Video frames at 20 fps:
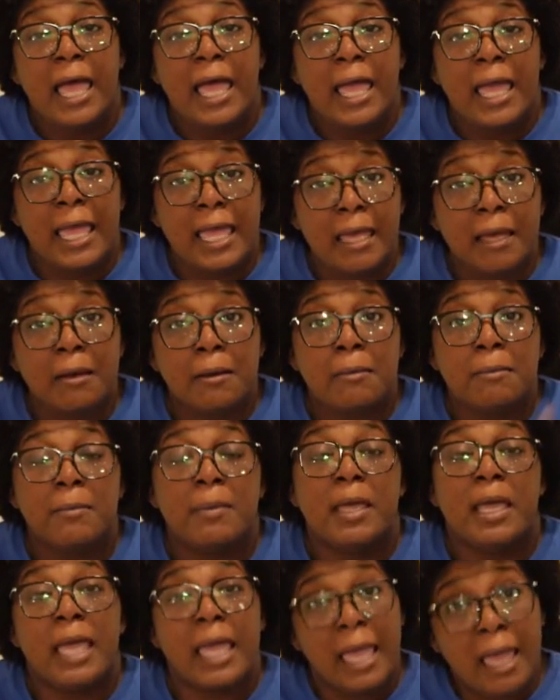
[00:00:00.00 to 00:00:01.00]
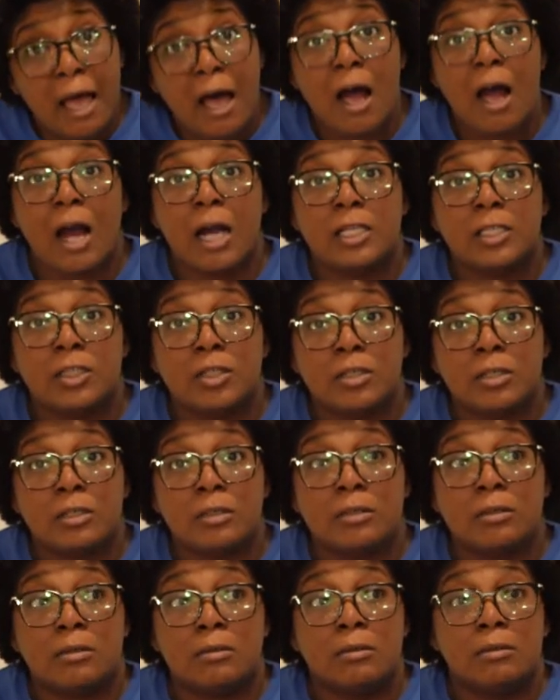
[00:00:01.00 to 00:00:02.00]
him and
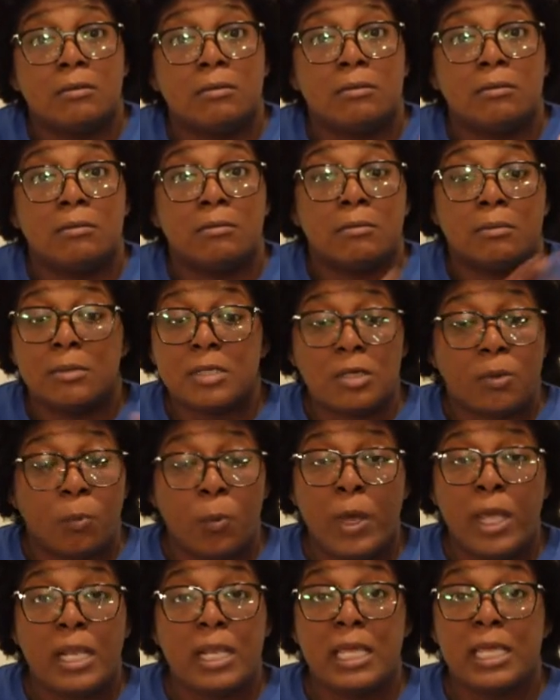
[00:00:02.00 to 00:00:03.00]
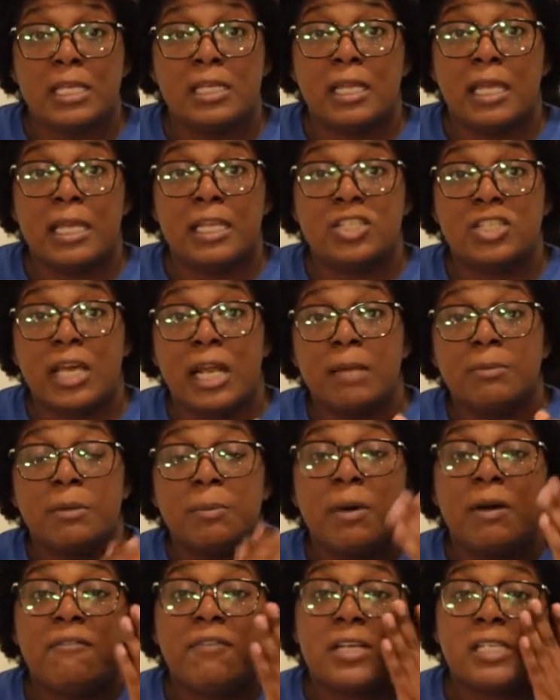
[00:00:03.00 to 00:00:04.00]
Arthur went and, and shot up the
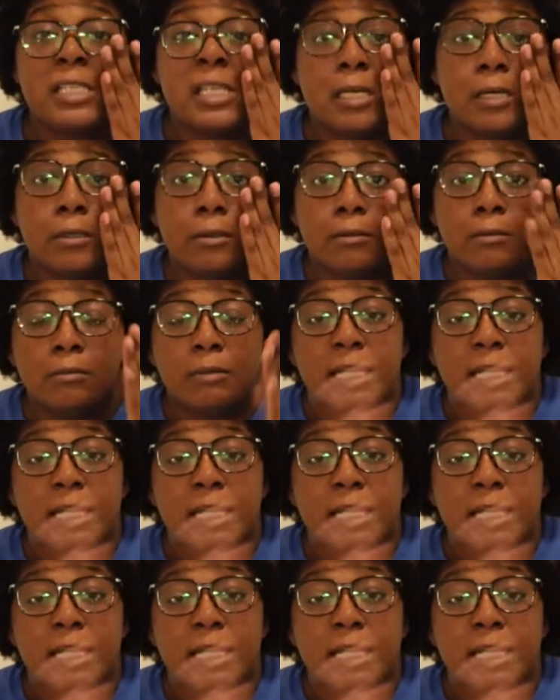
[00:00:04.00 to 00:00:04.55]
motherfucking school.